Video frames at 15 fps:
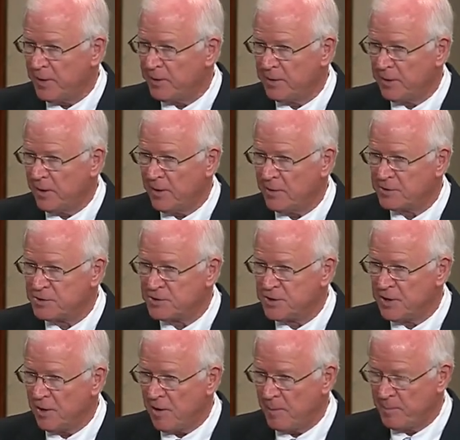it costs
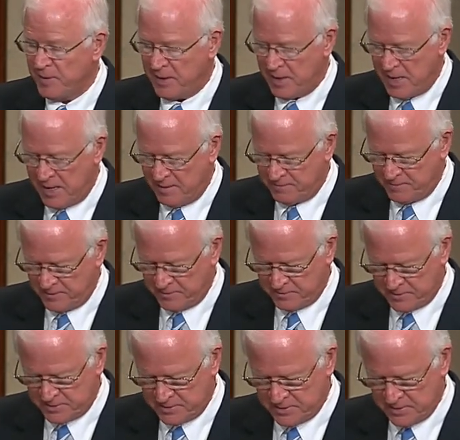the RPI
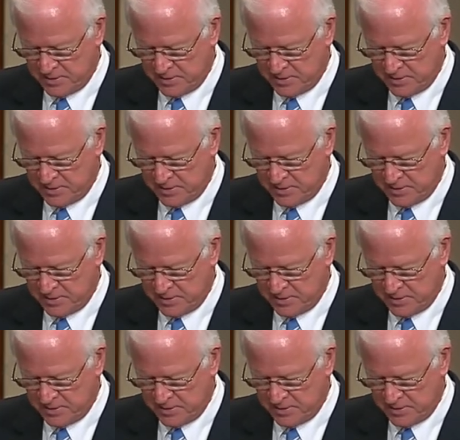folks.